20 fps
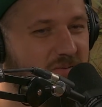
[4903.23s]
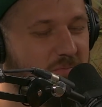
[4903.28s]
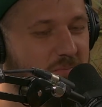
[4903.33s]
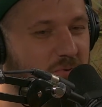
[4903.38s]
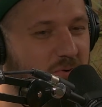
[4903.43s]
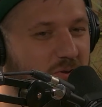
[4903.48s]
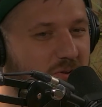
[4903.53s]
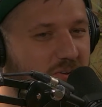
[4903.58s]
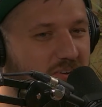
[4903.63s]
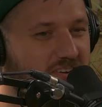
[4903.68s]

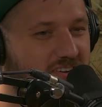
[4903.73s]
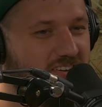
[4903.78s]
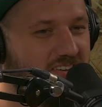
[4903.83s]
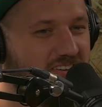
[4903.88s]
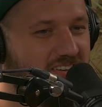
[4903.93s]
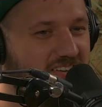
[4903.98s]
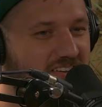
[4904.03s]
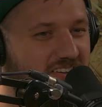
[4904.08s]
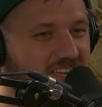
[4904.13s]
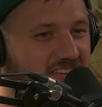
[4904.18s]
But
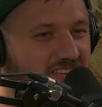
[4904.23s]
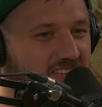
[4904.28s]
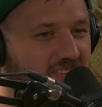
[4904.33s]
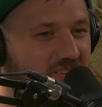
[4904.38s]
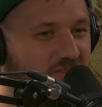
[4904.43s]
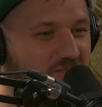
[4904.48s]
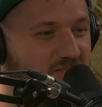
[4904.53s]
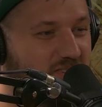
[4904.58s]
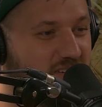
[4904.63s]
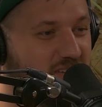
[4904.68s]

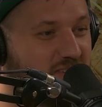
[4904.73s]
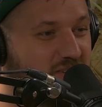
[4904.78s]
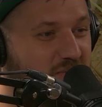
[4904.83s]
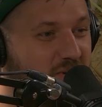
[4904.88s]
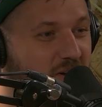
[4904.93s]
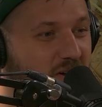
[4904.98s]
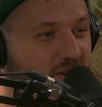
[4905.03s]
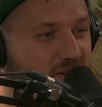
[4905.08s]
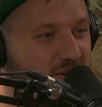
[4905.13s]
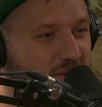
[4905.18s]
you've seen some
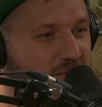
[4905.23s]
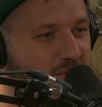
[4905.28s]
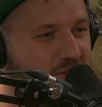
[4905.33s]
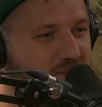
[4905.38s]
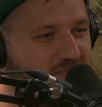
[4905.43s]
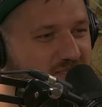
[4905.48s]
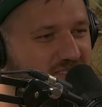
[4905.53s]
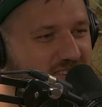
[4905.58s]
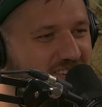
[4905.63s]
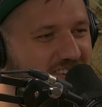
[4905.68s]
ugly
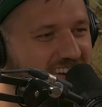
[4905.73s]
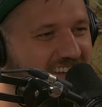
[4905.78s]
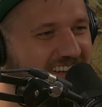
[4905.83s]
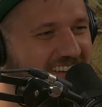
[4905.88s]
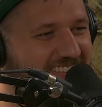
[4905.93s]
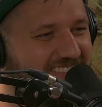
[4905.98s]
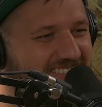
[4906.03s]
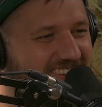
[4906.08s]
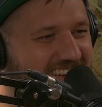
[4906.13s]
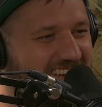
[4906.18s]
ones. You know what I
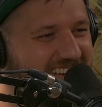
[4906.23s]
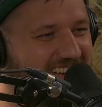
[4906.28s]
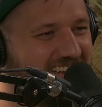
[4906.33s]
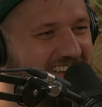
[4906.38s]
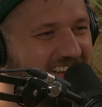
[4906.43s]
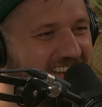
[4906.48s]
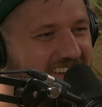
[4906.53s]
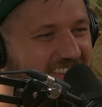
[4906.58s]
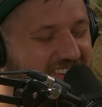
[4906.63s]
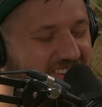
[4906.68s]
mean?
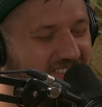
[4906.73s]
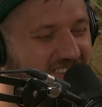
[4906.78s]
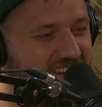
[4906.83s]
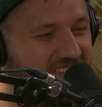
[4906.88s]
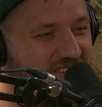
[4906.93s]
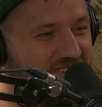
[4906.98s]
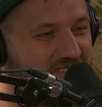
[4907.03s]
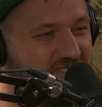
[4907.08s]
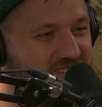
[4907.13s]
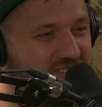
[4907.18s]
Ooh. They're
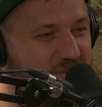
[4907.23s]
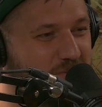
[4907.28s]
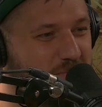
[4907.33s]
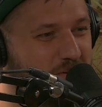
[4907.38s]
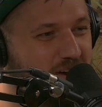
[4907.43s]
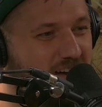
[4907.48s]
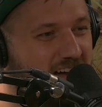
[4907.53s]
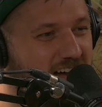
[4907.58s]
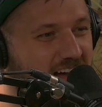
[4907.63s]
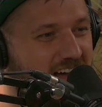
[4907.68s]
rather super
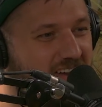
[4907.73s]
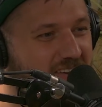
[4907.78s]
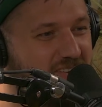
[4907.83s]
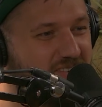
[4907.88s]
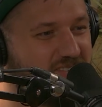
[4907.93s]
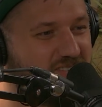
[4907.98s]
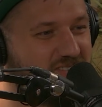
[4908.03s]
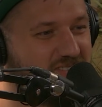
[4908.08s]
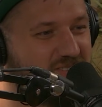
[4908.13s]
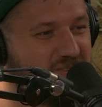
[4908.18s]
hot or
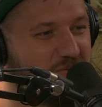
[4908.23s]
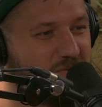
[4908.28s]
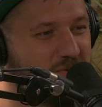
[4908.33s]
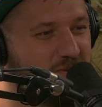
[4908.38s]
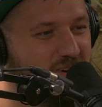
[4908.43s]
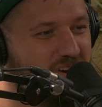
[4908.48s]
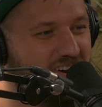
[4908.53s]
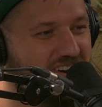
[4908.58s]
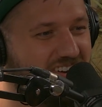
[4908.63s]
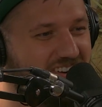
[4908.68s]
super
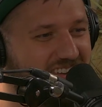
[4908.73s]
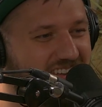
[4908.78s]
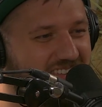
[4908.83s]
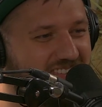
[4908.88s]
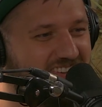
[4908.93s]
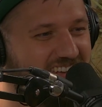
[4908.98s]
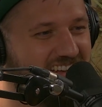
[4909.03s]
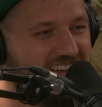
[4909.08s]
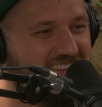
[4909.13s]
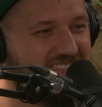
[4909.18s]
ugly,
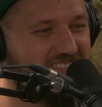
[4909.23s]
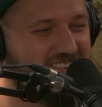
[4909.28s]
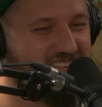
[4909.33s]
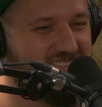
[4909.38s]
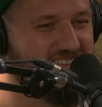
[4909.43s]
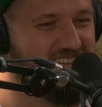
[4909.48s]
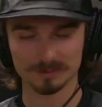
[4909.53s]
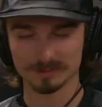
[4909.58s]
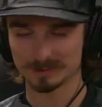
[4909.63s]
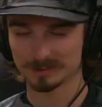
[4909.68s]
man. Once
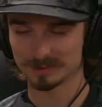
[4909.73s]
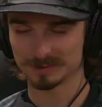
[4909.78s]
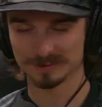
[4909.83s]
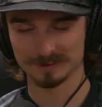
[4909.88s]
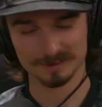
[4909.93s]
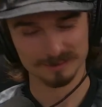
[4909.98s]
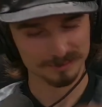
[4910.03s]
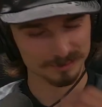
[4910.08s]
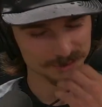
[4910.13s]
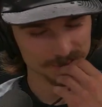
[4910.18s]
they
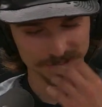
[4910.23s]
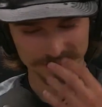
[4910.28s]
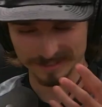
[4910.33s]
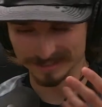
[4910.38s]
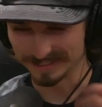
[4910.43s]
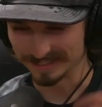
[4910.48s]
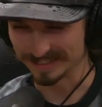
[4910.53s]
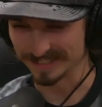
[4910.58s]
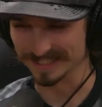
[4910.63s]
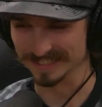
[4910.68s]
hit, there's
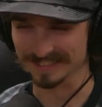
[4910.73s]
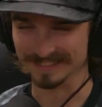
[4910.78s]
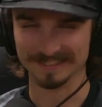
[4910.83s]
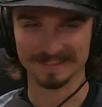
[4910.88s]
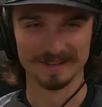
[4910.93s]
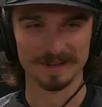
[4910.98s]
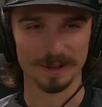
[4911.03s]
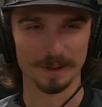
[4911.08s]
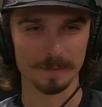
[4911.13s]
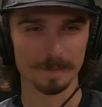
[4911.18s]
never like the
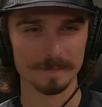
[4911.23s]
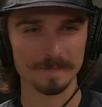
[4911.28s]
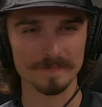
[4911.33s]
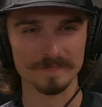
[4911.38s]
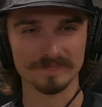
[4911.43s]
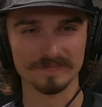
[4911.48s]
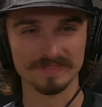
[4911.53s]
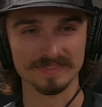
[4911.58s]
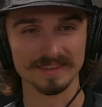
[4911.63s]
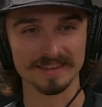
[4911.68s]
in
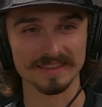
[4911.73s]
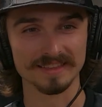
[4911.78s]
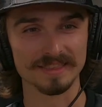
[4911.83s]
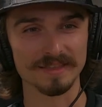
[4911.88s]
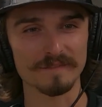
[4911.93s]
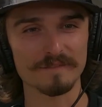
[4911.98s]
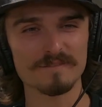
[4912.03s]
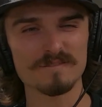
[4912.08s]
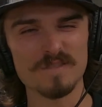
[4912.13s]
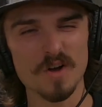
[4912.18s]
between.
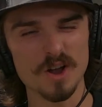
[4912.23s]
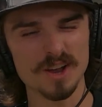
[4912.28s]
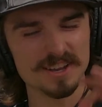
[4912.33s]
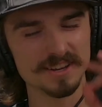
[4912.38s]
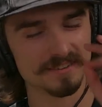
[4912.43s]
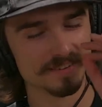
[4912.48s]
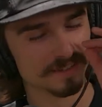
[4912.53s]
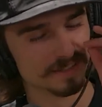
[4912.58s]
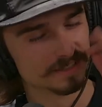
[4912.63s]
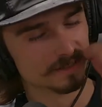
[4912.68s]

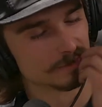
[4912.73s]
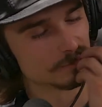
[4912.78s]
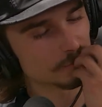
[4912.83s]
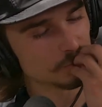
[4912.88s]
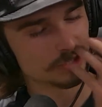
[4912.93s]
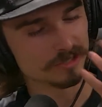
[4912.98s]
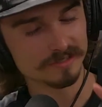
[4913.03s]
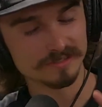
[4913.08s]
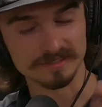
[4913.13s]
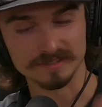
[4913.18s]
The
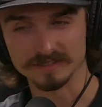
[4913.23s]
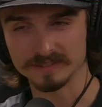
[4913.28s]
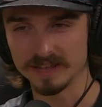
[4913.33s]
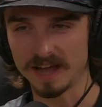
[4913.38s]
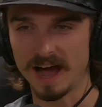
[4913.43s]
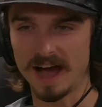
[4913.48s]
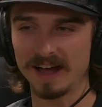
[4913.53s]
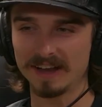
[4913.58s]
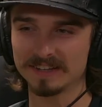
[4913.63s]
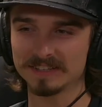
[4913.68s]

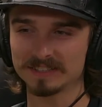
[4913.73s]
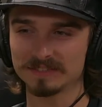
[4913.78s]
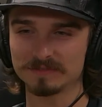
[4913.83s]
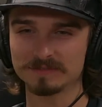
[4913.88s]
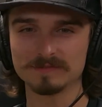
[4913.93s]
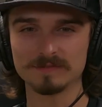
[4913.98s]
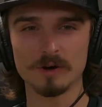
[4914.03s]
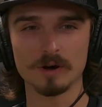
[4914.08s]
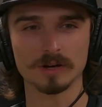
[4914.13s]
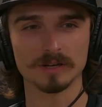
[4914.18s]
hottest
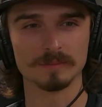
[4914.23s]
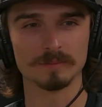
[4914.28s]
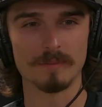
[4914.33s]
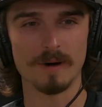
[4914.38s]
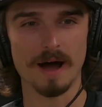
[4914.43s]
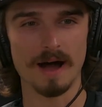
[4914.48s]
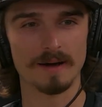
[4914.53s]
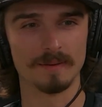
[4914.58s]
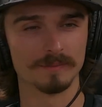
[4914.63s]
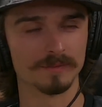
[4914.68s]
fucking
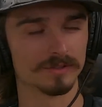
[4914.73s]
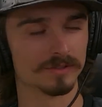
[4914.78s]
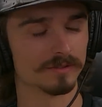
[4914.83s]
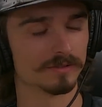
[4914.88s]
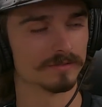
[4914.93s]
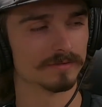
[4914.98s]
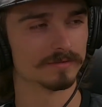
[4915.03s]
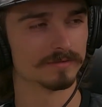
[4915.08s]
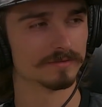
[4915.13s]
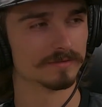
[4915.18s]
moms
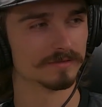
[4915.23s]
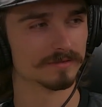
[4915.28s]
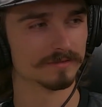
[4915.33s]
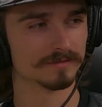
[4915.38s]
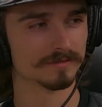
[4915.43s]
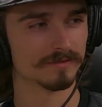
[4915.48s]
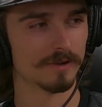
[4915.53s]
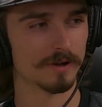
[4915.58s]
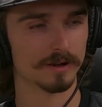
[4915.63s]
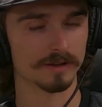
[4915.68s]
are
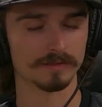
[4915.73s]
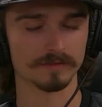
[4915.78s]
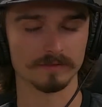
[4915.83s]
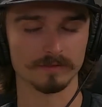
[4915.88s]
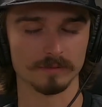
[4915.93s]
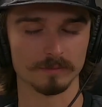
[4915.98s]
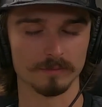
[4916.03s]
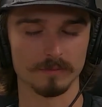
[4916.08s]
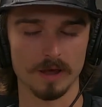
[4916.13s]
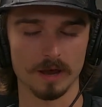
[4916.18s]
fucking
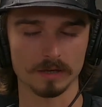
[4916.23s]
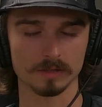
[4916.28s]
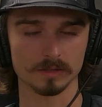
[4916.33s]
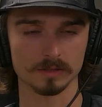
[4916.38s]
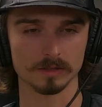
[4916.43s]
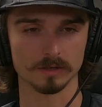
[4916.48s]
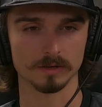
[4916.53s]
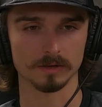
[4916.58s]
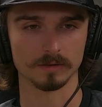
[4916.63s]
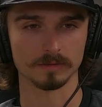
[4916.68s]
from
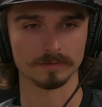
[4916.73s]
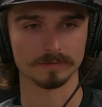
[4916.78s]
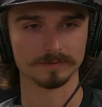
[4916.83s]
Mexico.